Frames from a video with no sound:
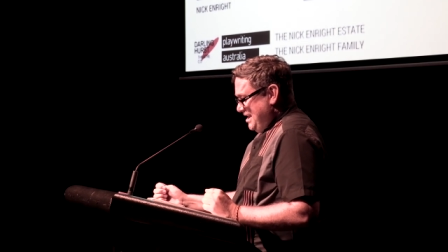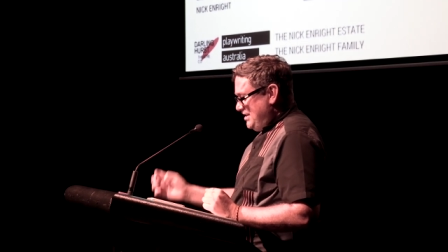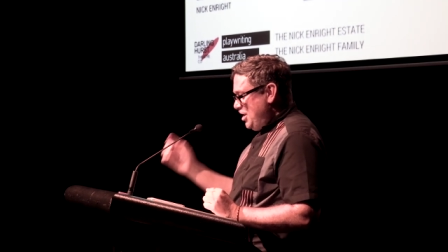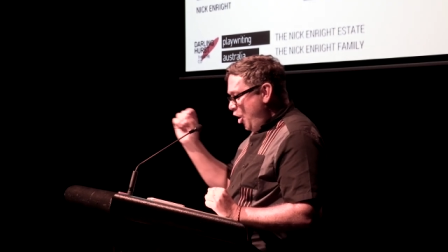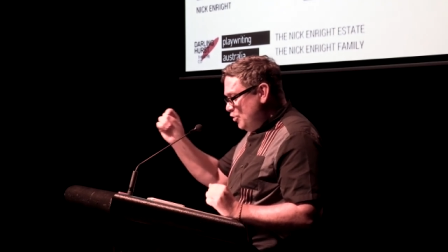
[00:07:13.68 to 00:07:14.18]

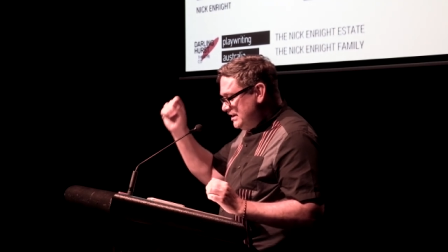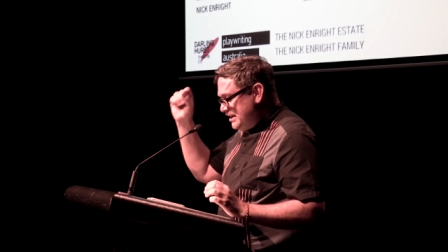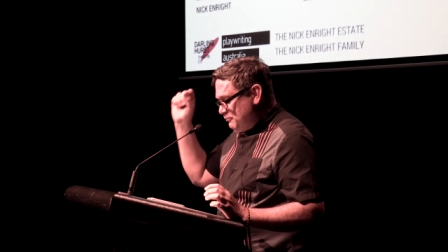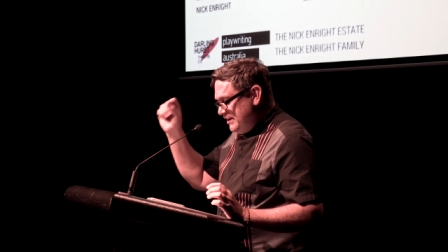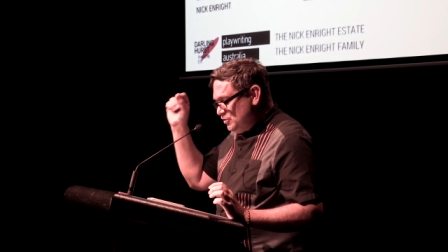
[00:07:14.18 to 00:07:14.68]
the
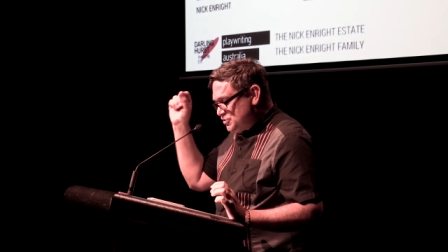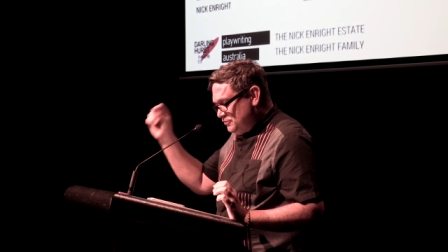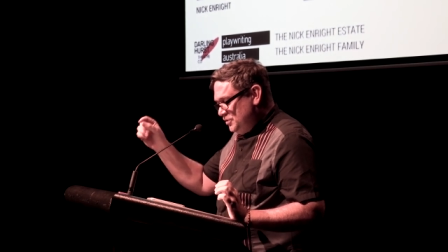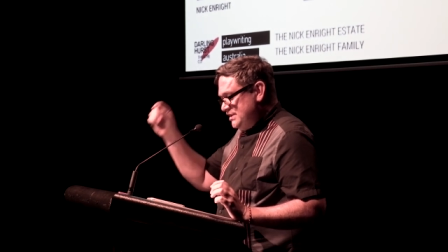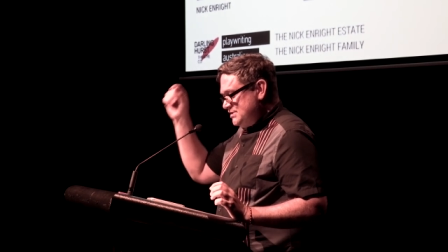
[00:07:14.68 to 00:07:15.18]
only real
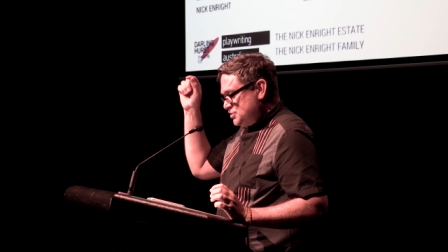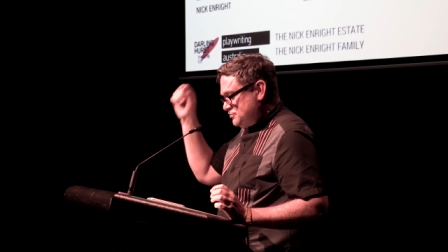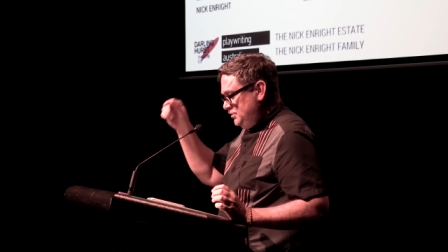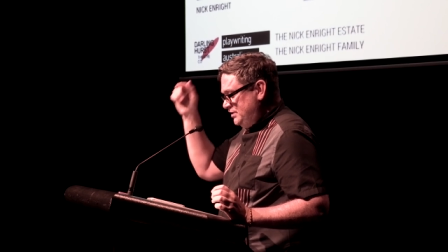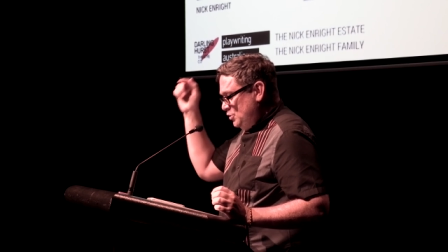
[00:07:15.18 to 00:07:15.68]
truth is the
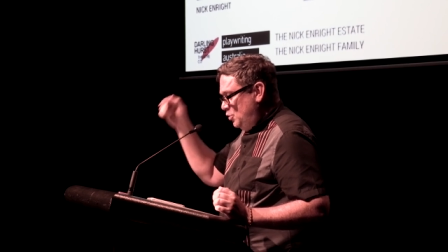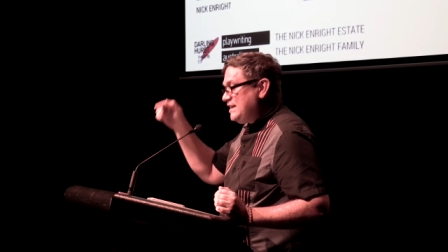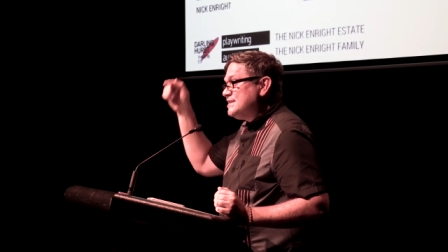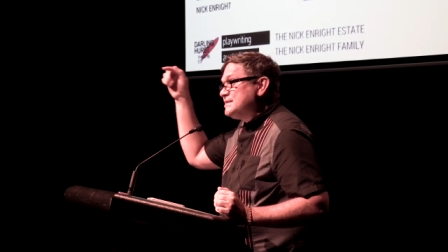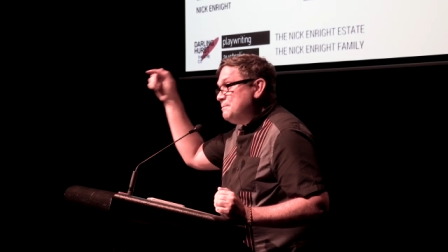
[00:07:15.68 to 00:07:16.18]
truth the
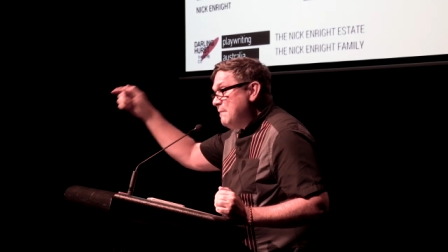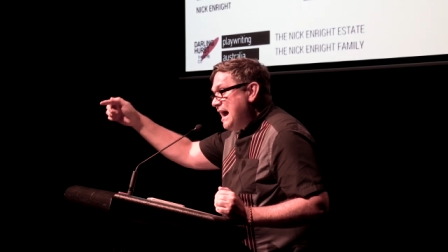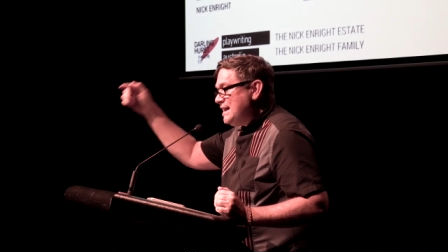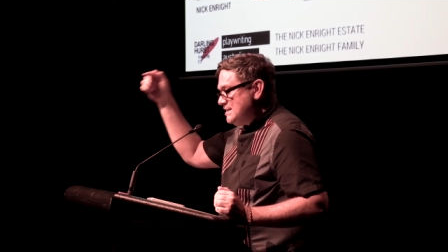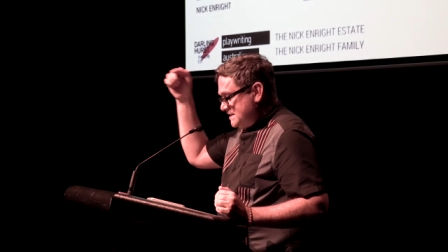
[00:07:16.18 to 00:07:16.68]
audience
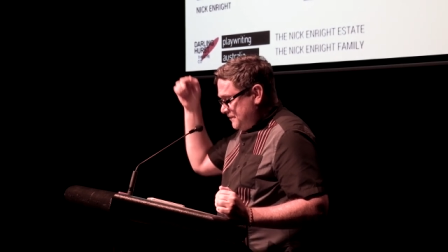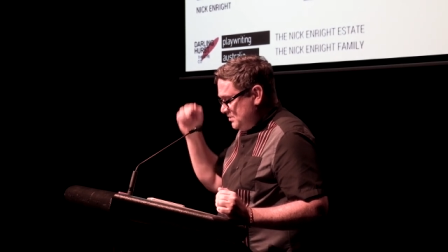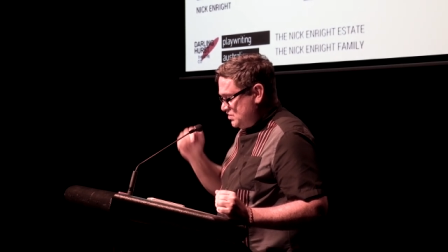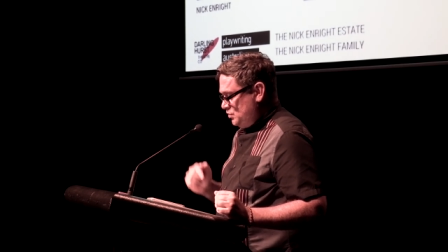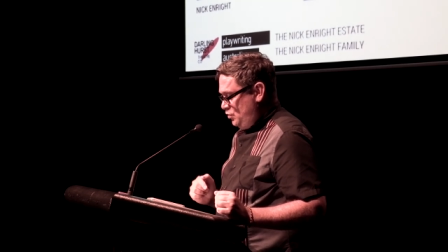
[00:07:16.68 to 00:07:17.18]
demands
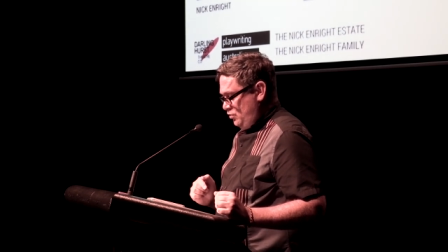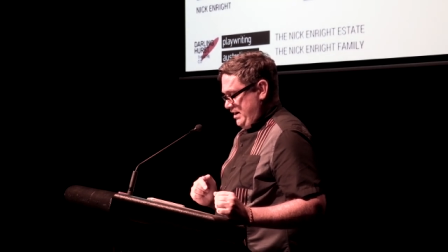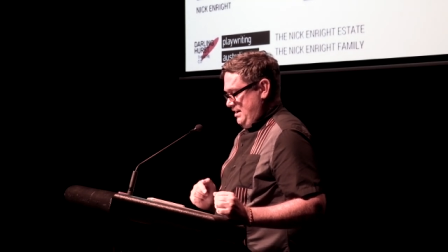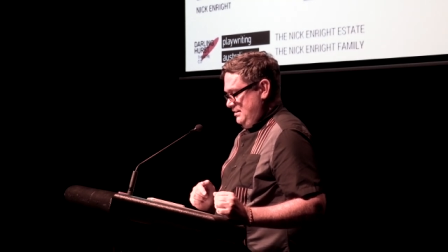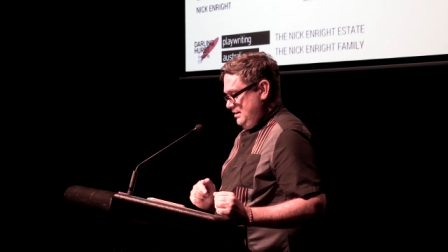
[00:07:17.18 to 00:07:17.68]
from a
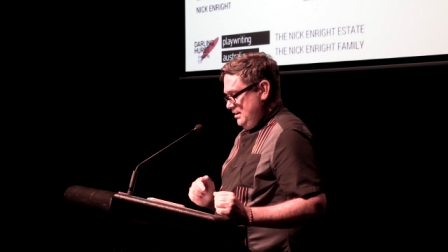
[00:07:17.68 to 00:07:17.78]
story.